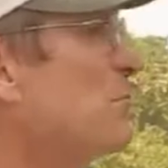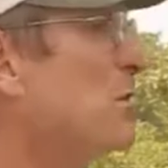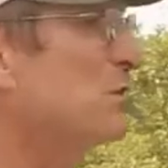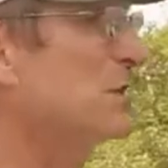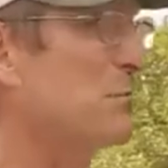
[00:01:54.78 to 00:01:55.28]
the
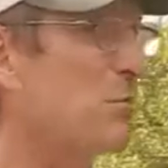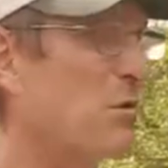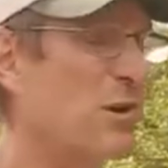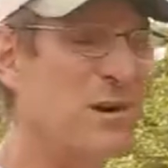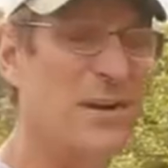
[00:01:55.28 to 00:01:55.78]
most
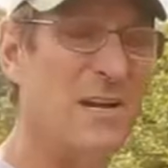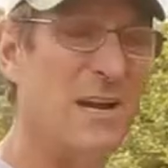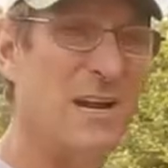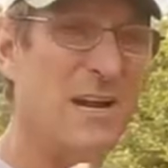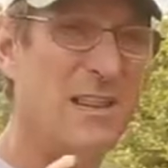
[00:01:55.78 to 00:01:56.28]
important
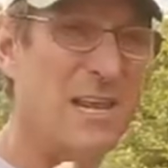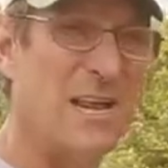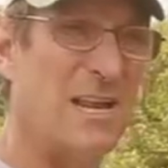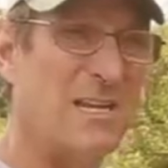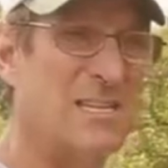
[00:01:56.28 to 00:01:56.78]

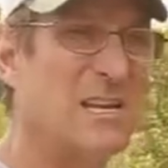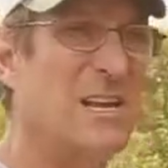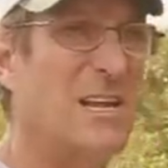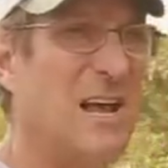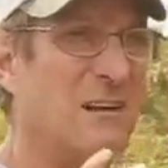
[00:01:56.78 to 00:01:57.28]
things
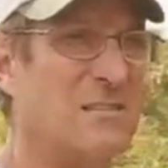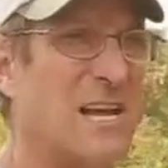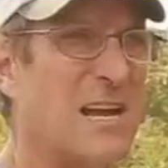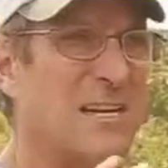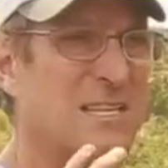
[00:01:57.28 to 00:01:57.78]

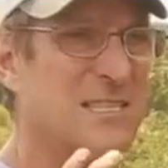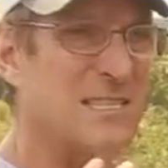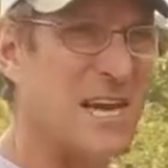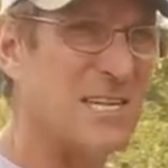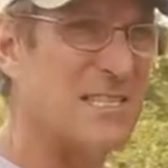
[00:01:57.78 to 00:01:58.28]
outside of just
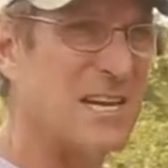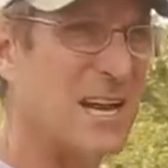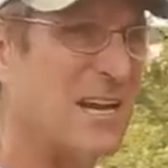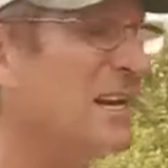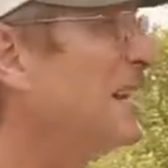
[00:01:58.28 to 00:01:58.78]
tasting it,